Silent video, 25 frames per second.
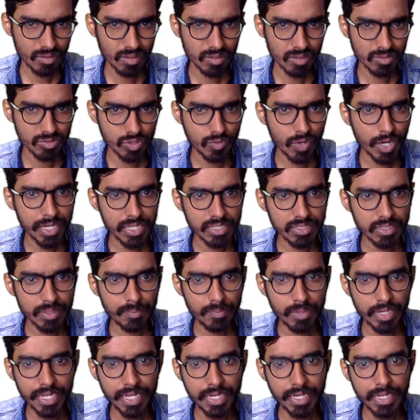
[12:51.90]
what is the
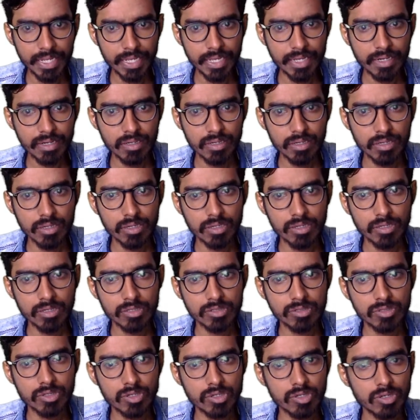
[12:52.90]
plane here?
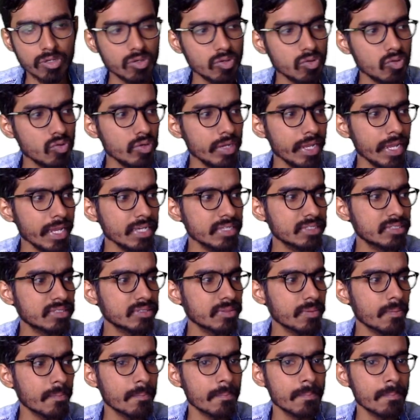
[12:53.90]
So 2x